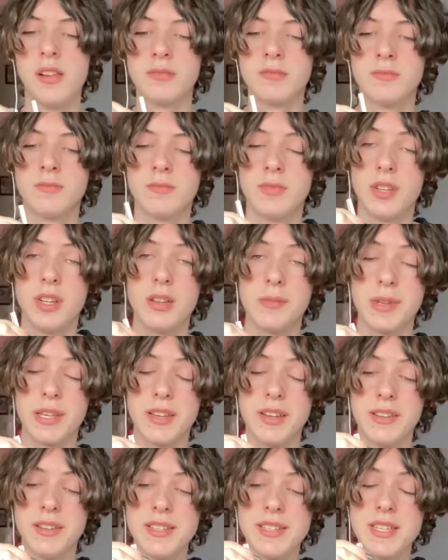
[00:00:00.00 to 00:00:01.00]
Oh my
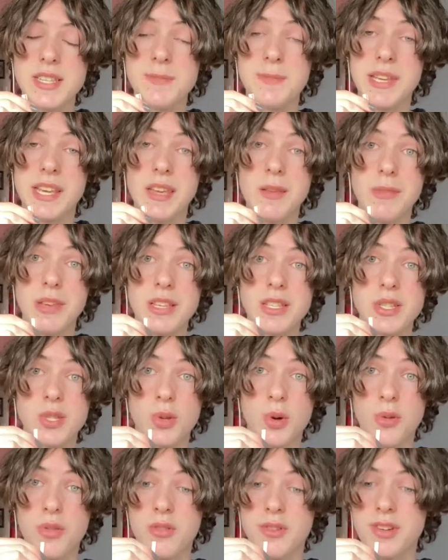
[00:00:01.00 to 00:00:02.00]
god, this is making me
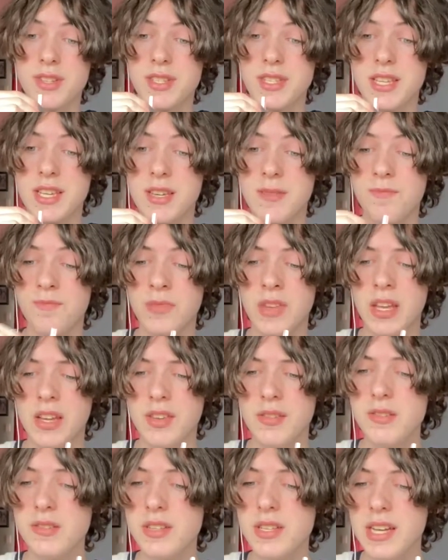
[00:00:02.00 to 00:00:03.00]
so thirsty.
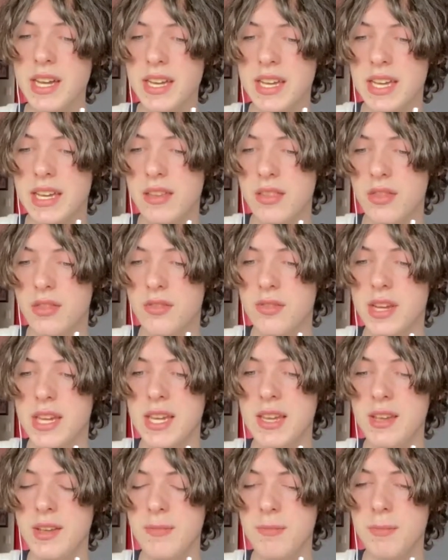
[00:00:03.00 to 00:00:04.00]
Usually I eat
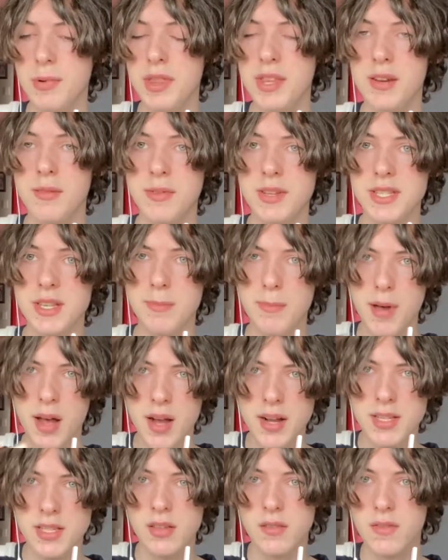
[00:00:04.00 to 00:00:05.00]
3, but there was a
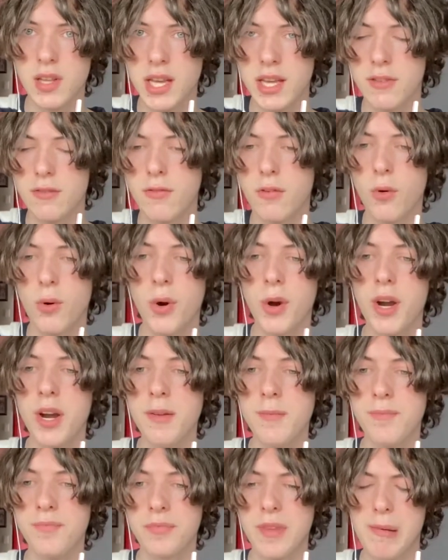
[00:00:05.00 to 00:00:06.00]
box of like 4.
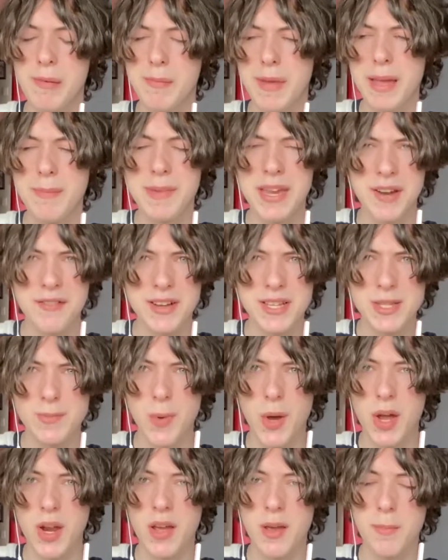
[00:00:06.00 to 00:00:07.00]
I mean, my parents
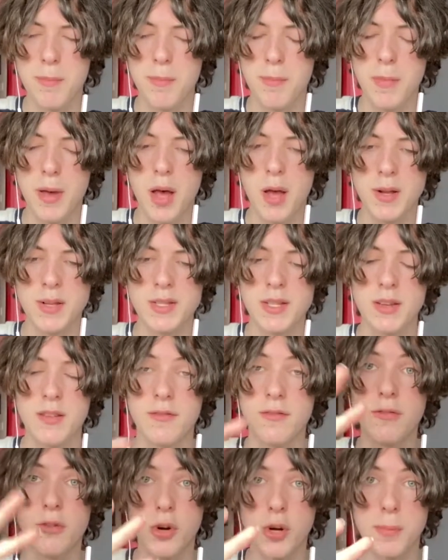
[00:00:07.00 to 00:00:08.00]
bought a box of
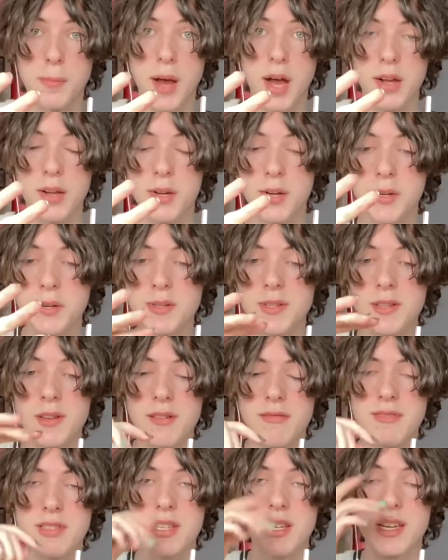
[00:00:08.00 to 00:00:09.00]
4 pogos, so I
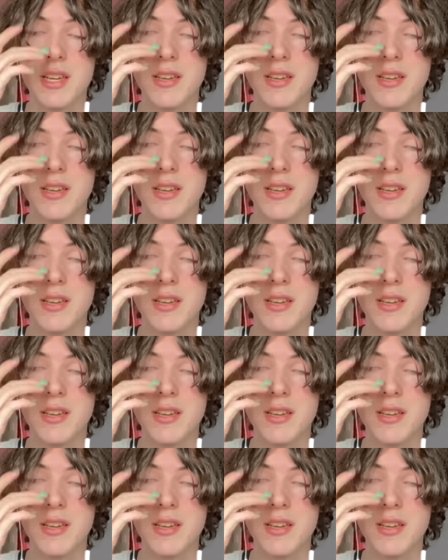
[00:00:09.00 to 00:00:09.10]
was like,